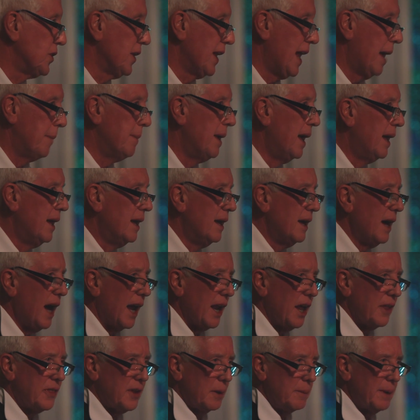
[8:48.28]
them.
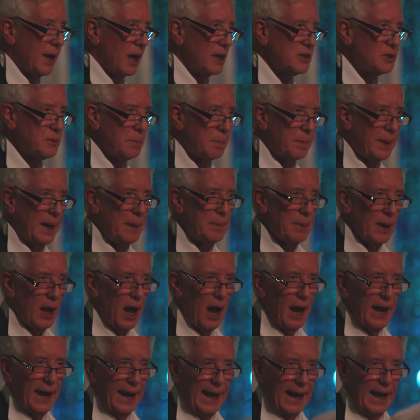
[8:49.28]
And I think we've got some people
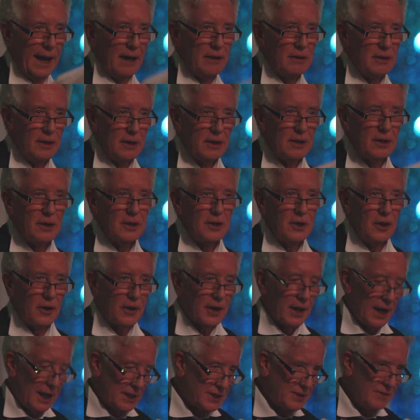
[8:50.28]
out here who
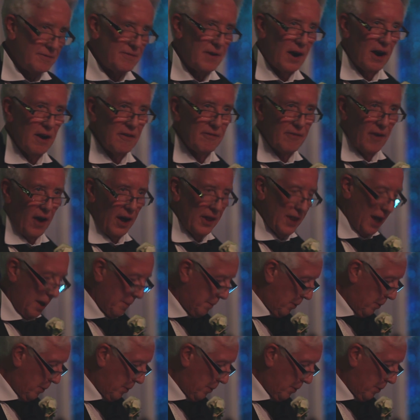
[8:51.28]
can actually verify that